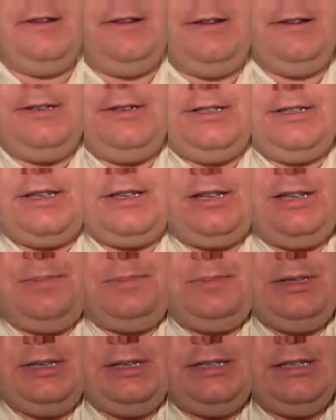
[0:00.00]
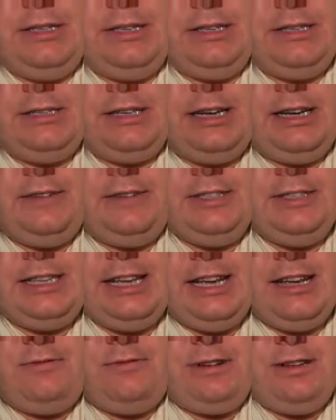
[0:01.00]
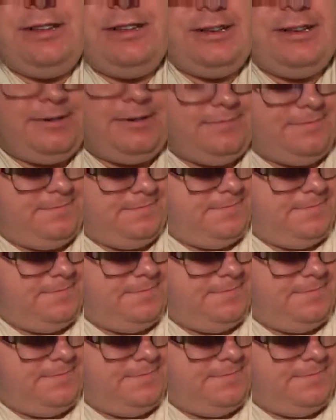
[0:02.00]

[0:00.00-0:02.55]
Just clips into the side of his head right there.